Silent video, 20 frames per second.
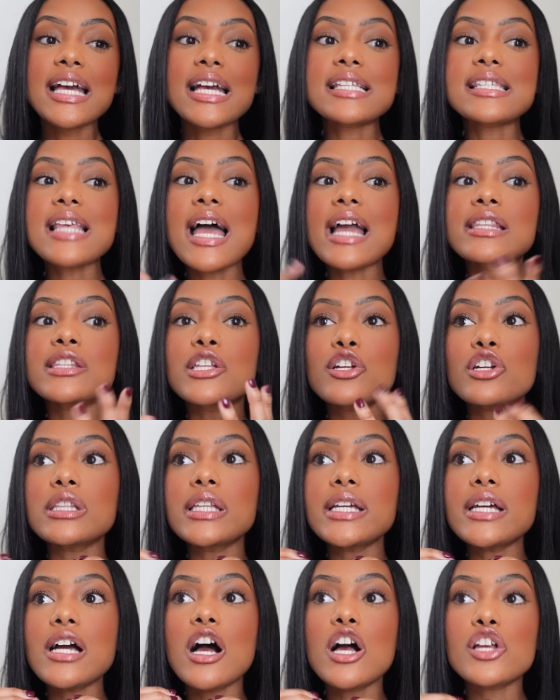is like
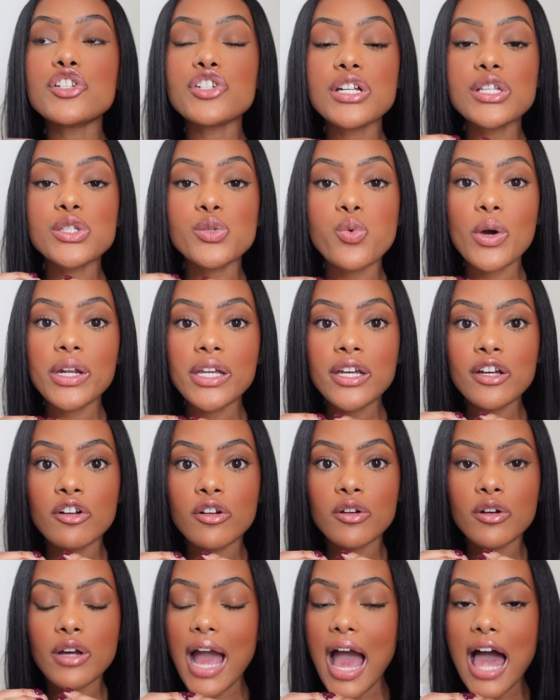literally
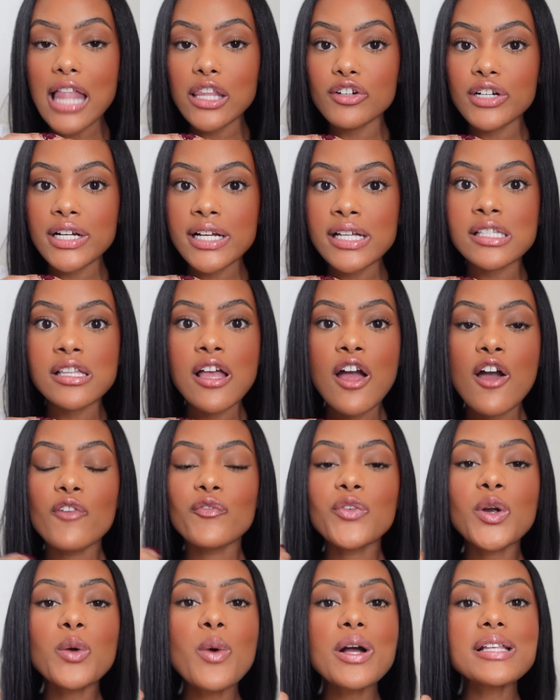120 calories
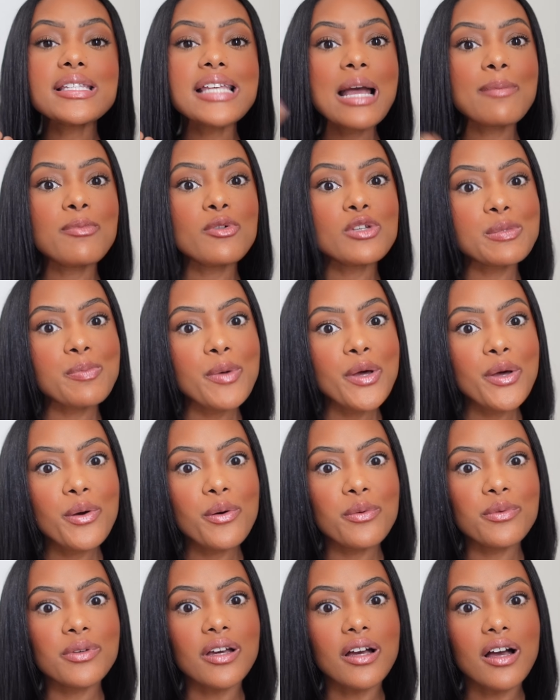for 1
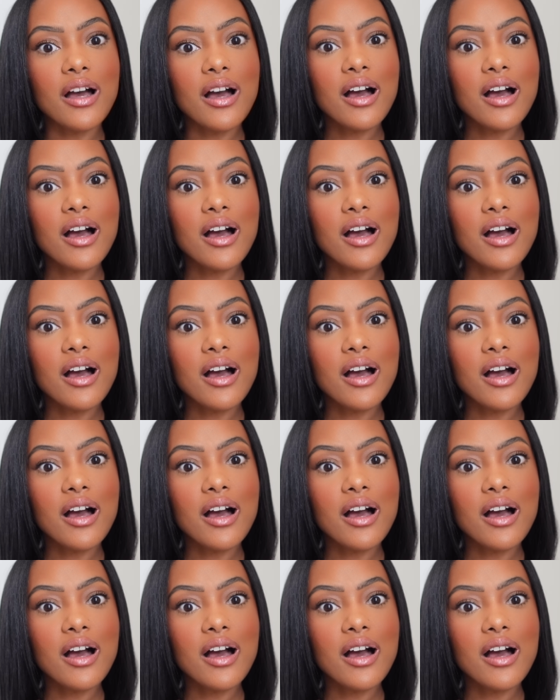tablespoon.